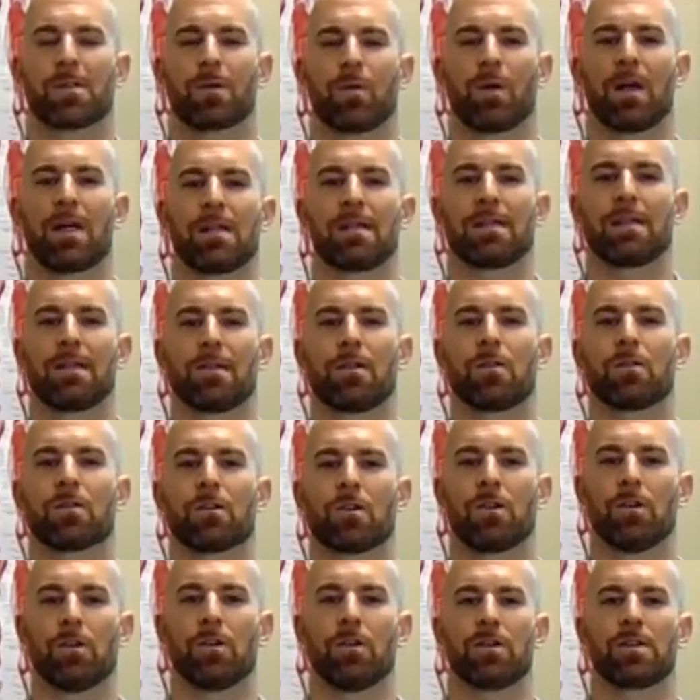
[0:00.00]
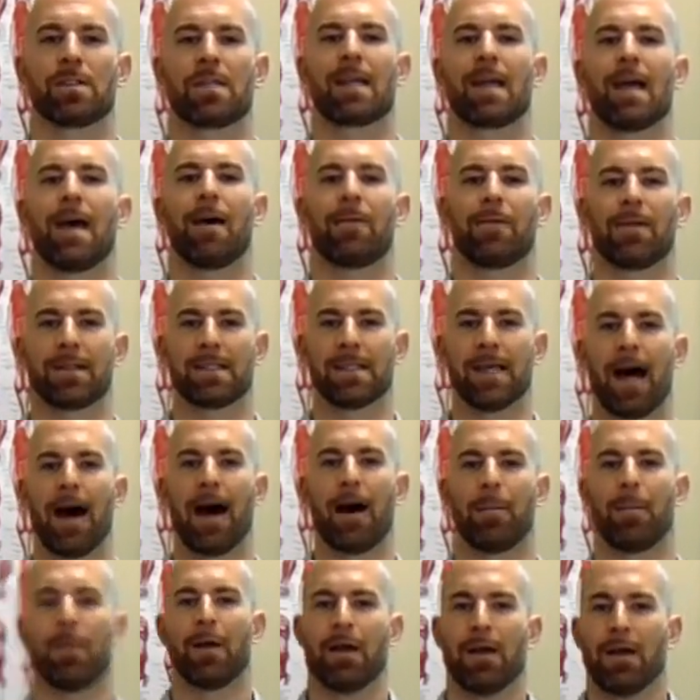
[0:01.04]
squeezing those glutes at the
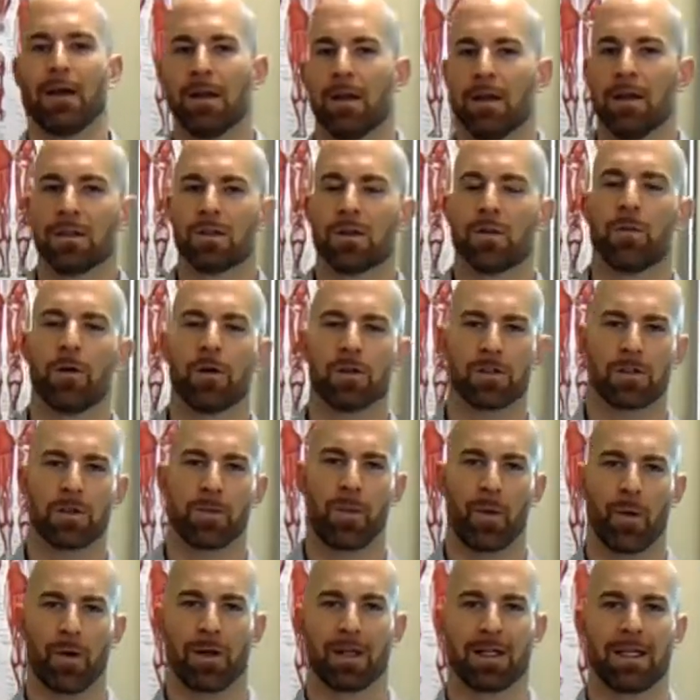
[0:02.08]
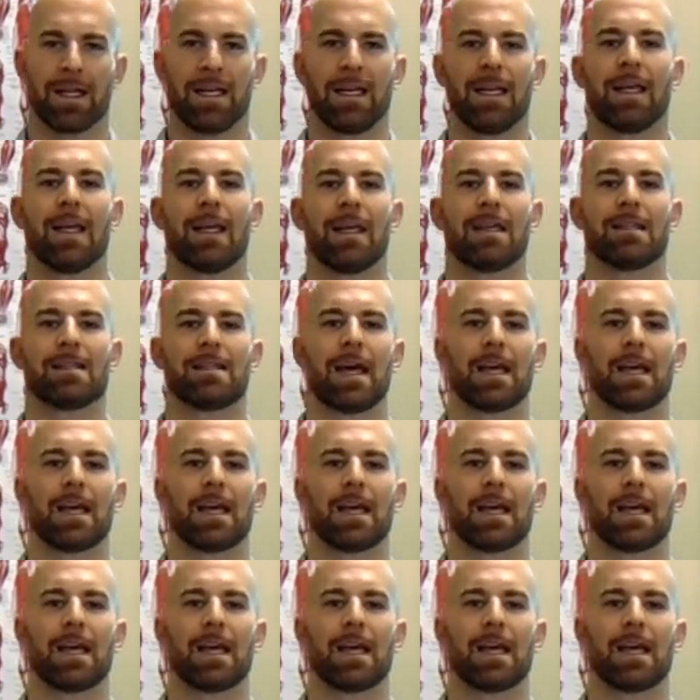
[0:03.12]
top. So most importantly is